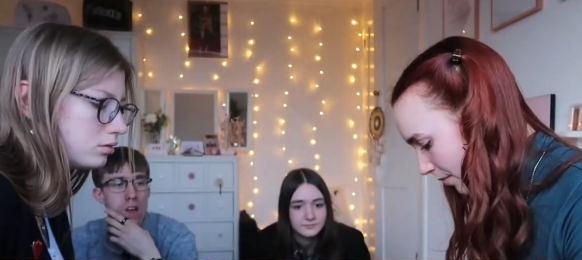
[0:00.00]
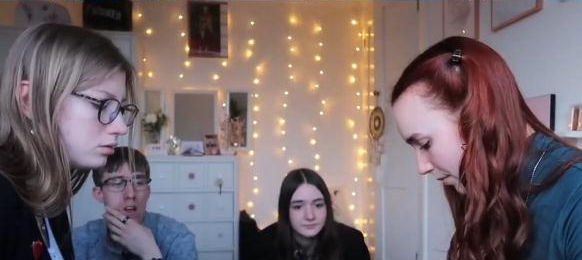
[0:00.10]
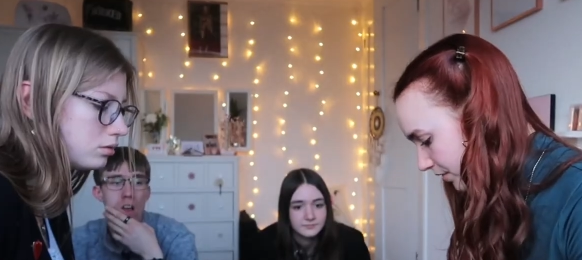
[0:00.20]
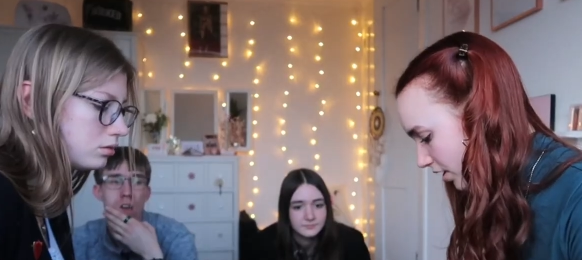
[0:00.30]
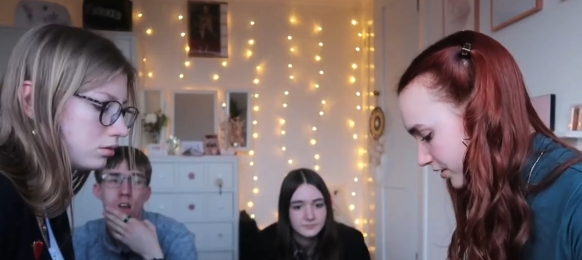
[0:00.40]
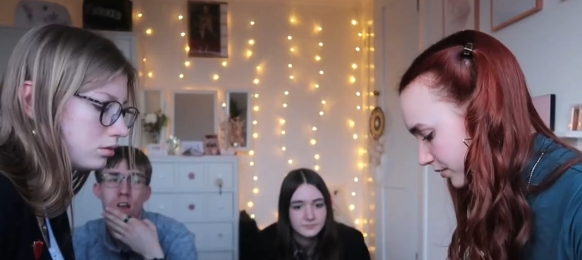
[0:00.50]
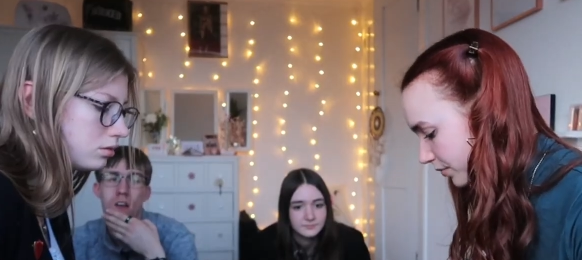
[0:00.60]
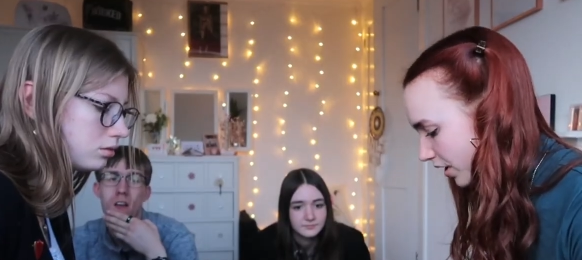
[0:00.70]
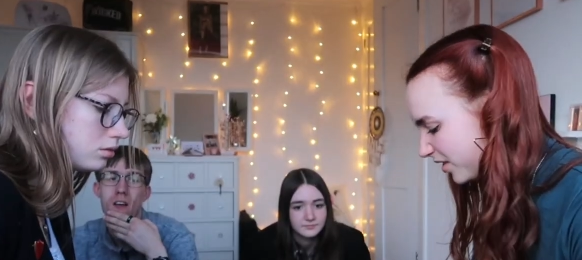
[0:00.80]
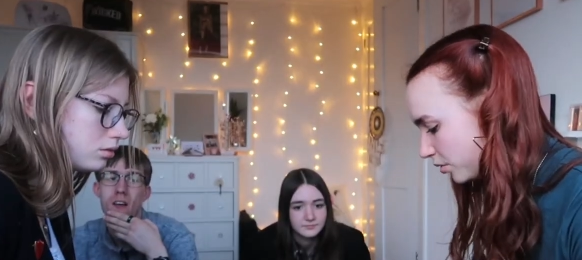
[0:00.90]
Speaker 1: my mum's cousin,
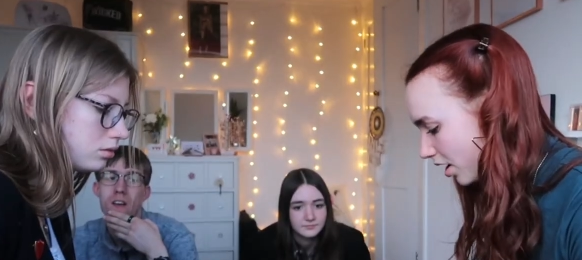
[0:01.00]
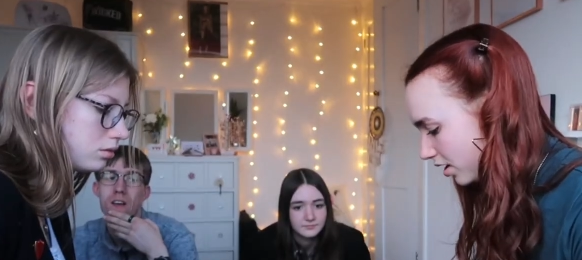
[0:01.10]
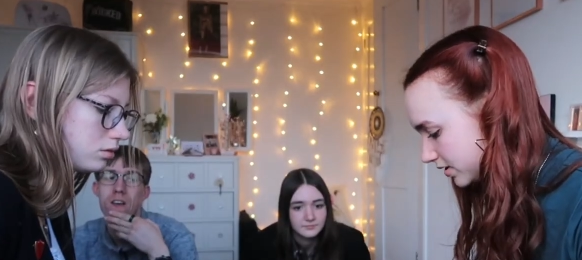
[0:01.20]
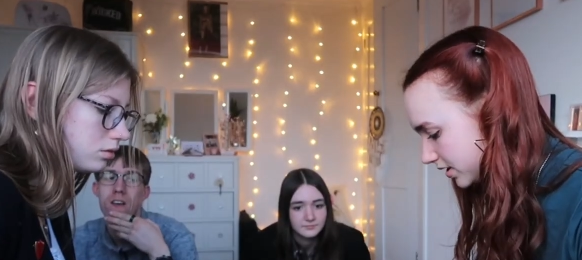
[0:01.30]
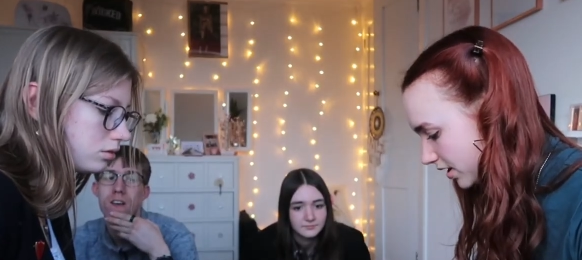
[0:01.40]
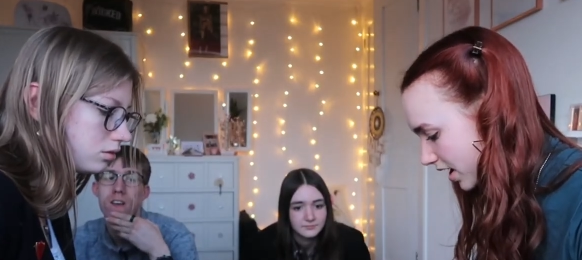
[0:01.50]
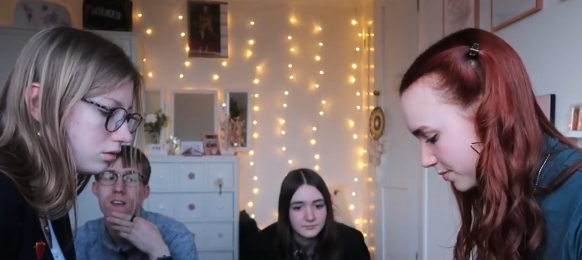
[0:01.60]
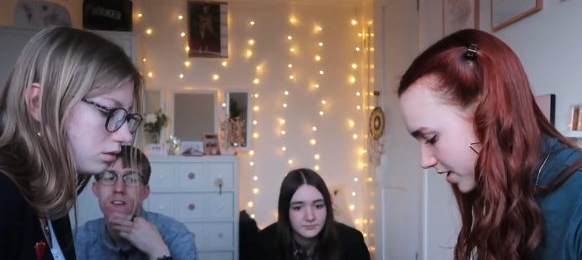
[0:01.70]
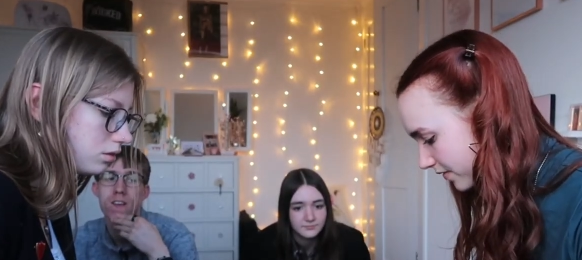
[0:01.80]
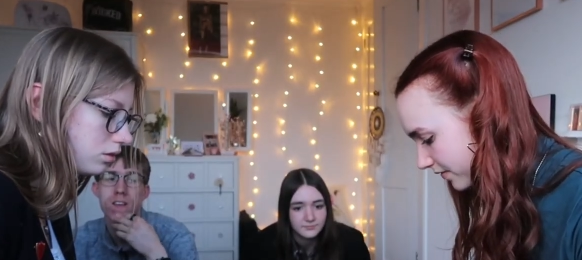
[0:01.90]
but I call her Auntie
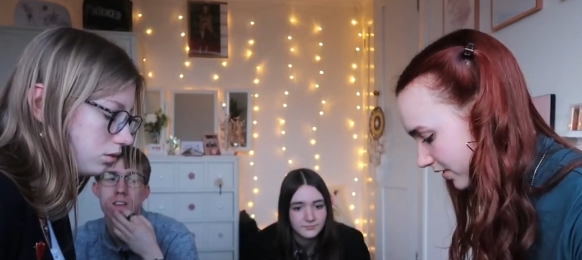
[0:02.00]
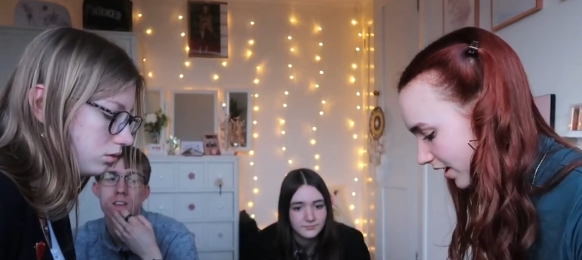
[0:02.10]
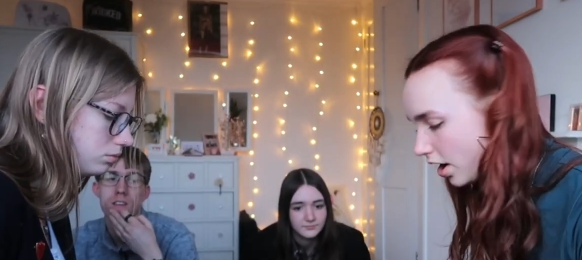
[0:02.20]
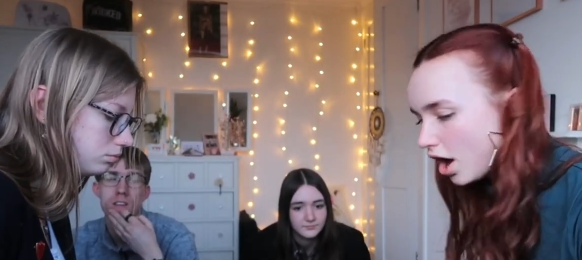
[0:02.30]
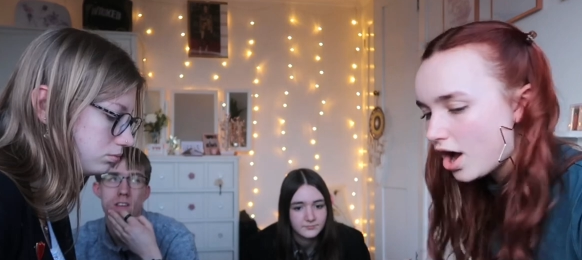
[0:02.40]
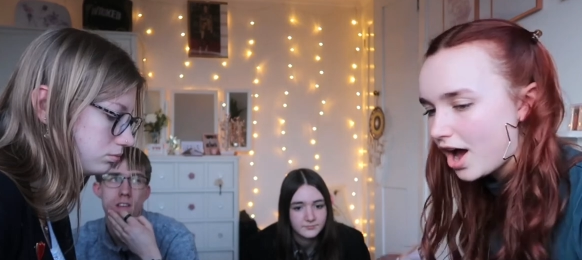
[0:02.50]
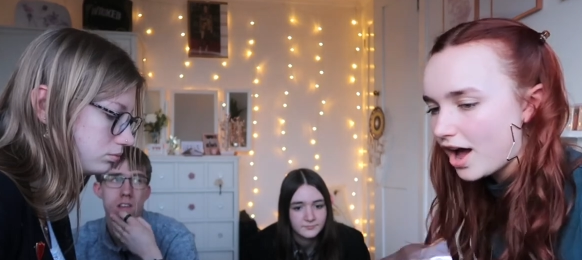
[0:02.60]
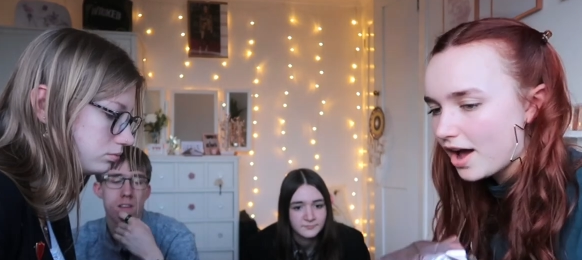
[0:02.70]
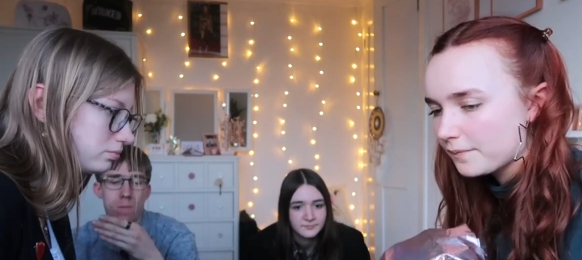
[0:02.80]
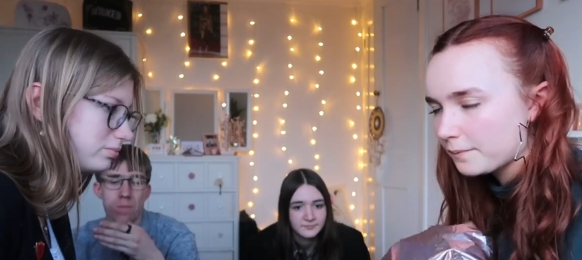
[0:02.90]
Amy. Oh,
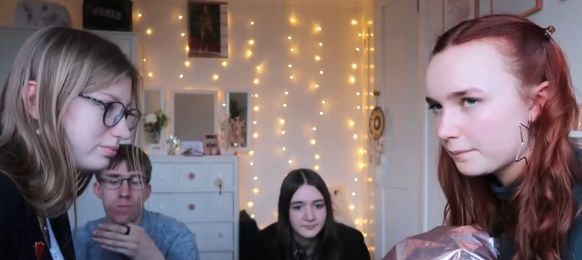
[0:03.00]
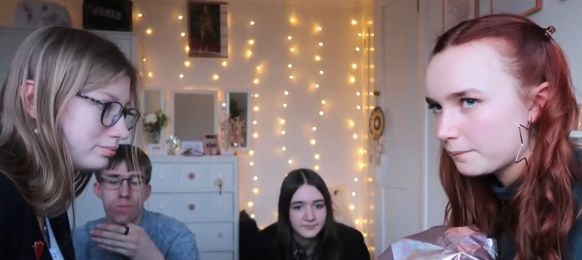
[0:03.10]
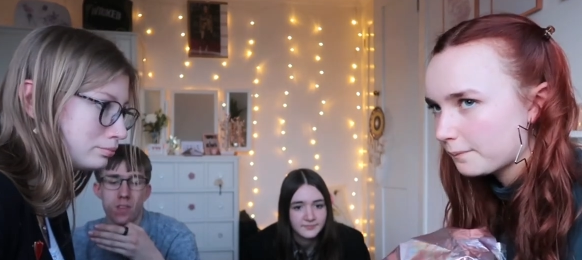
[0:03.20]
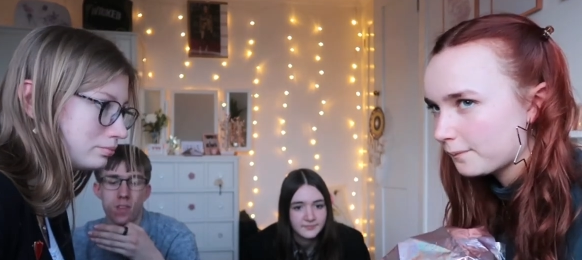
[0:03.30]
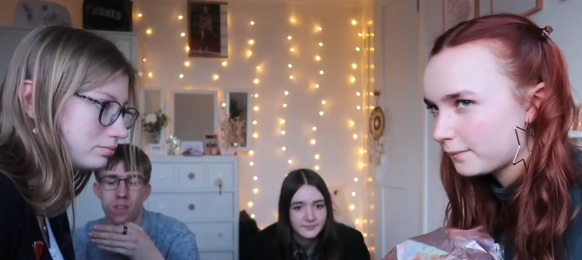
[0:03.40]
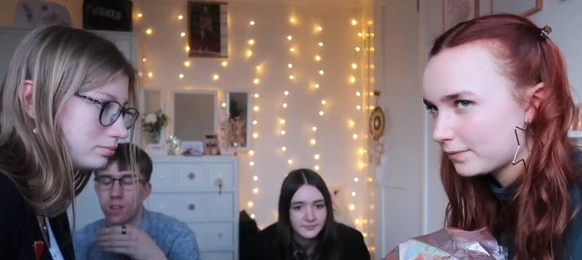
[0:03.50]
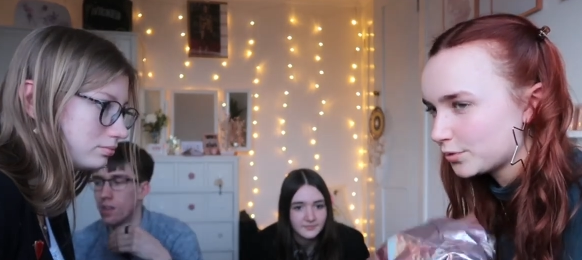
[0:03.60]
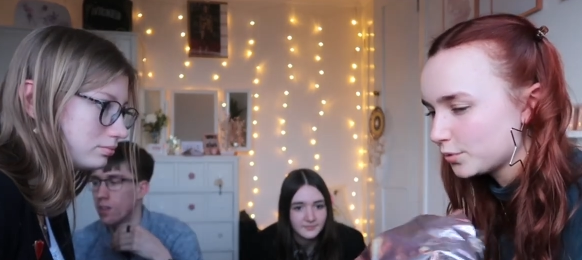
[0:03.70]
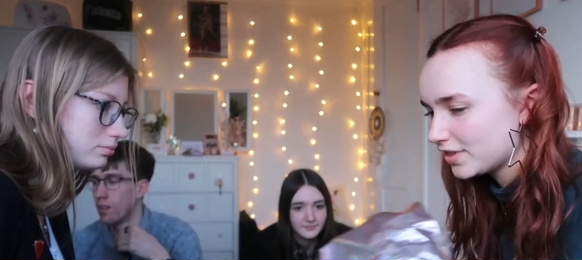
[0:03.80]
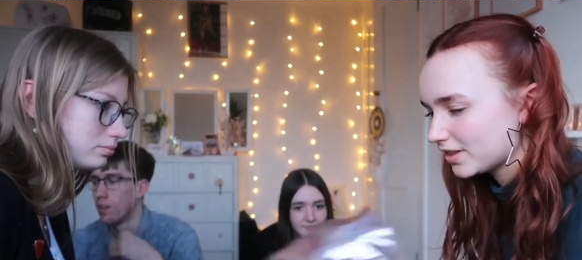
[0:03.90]

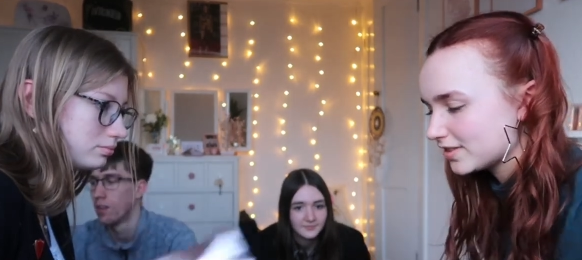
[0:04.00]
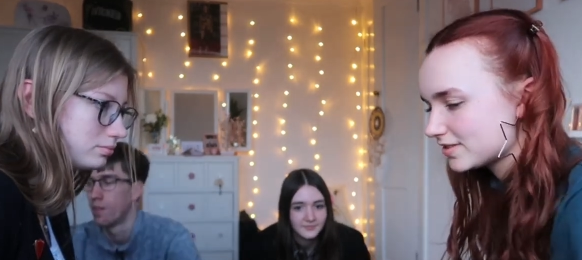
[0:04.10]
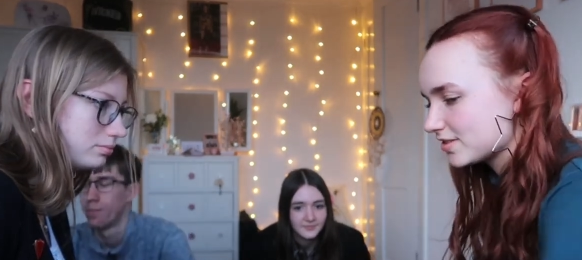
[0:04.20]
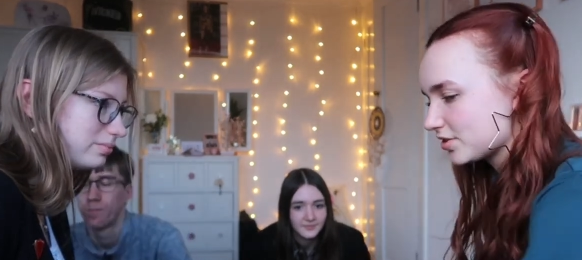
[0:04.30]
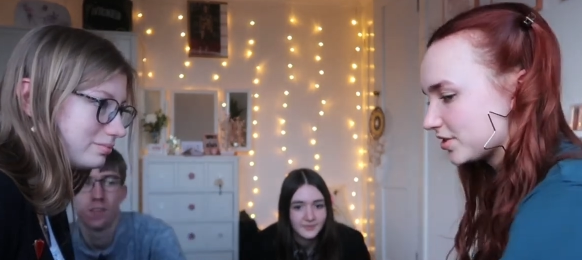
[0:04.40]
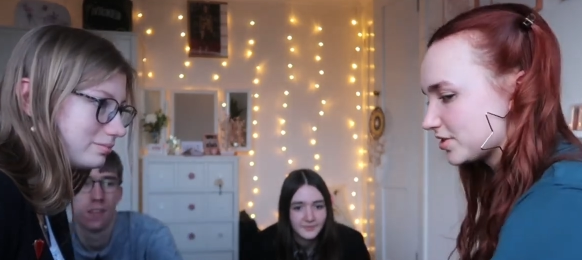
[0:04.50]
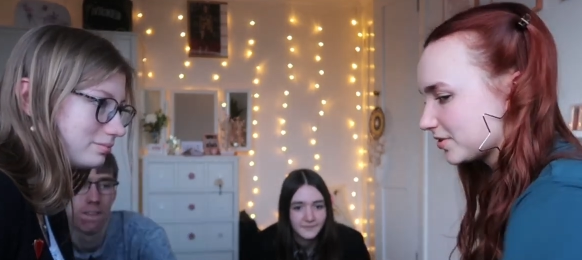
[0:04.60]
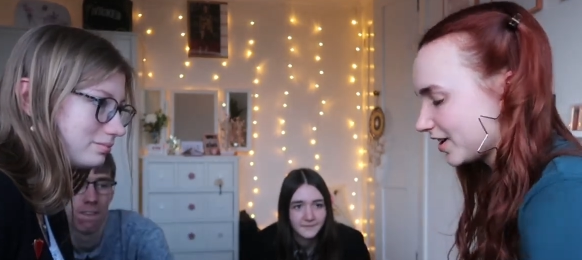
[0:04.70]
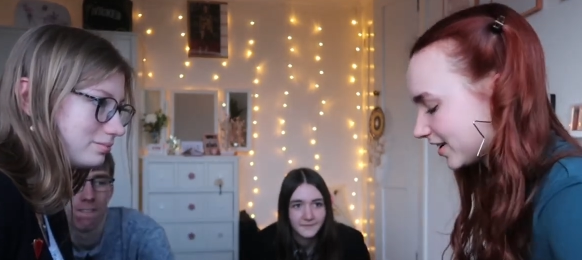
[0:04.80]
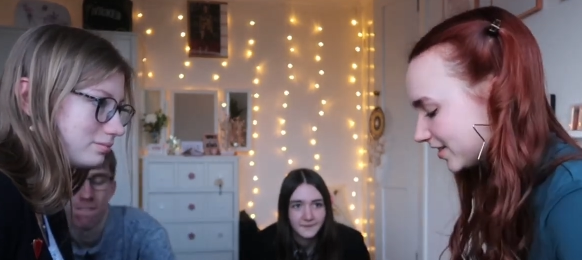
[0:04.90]
do we think this is a crystal
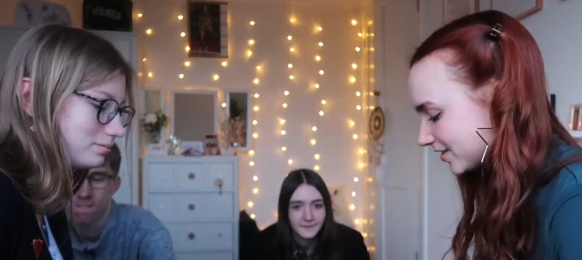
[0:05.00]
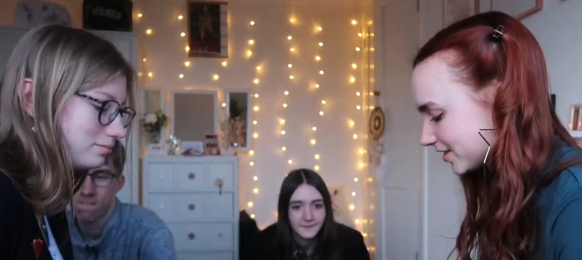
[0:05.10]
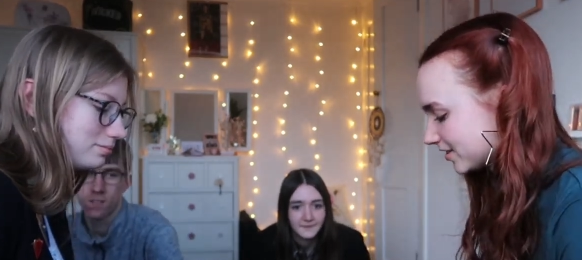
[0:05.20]
necklace?